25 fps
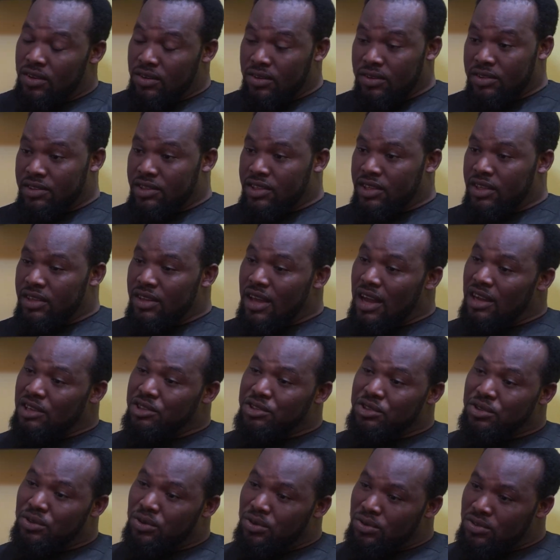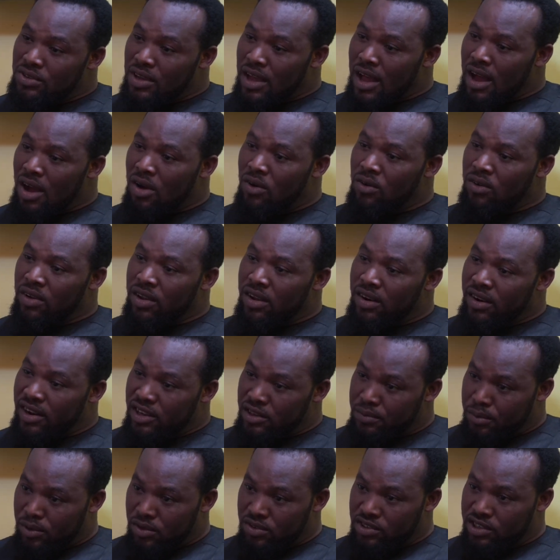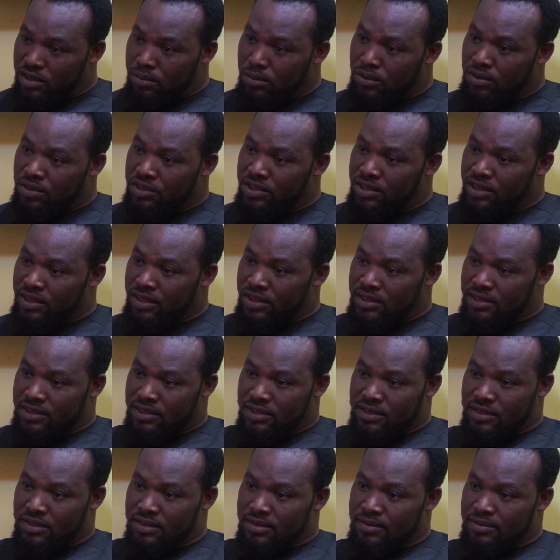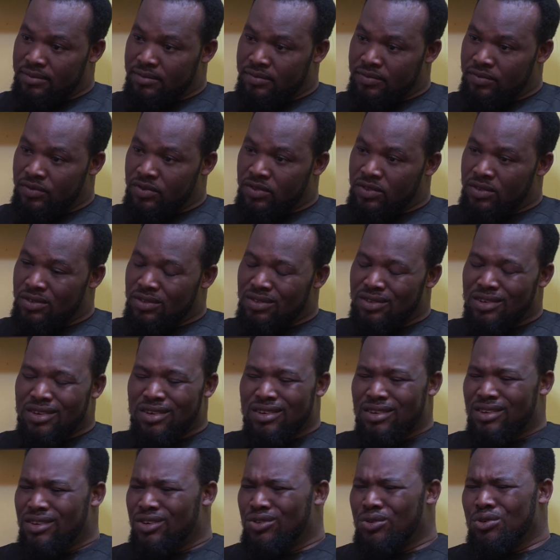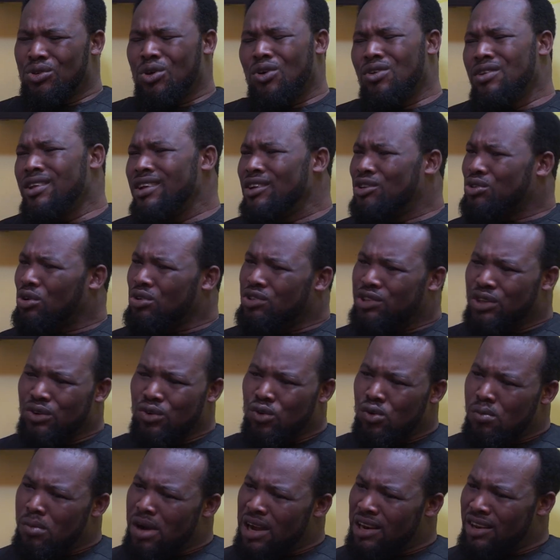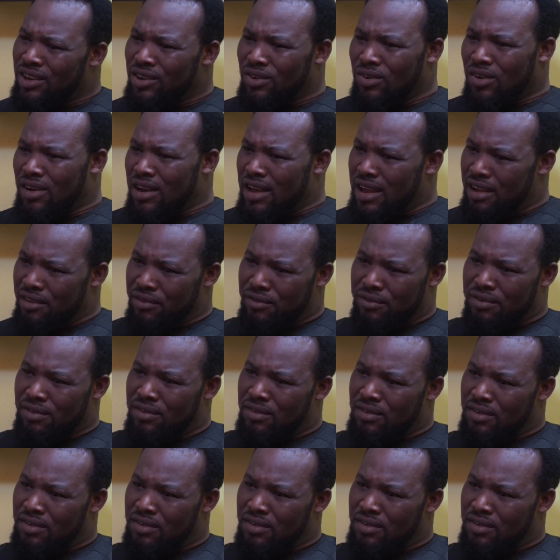You see, that shows how irresponsible she is. You don't need such a woman in your life.